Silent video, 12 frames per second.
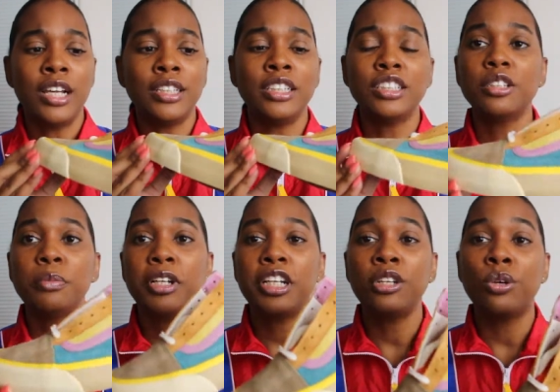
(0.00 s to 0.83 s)
These are
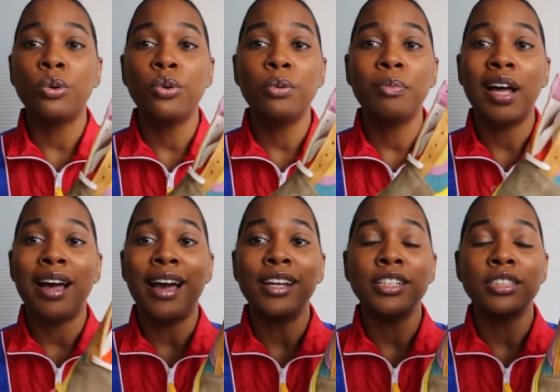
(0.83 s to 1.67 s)
pretty cool, but
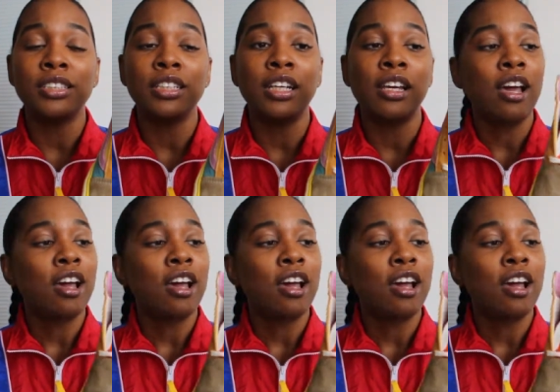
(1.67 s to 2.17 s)
honestly,